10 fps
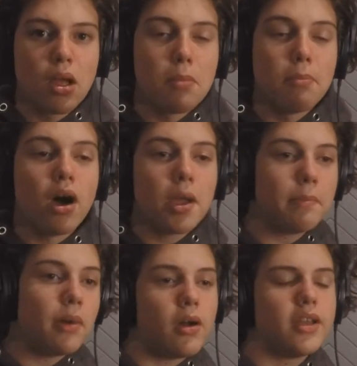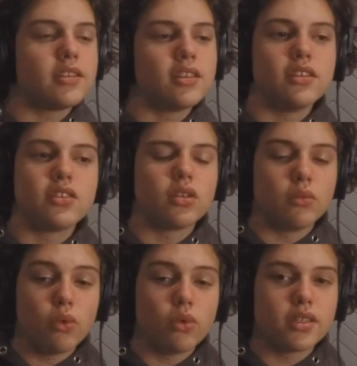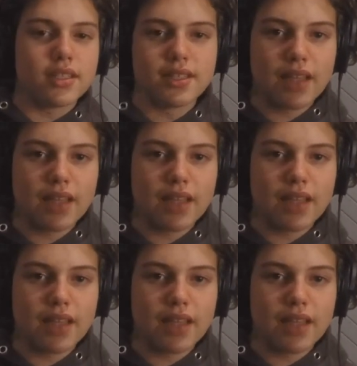My bias is towards this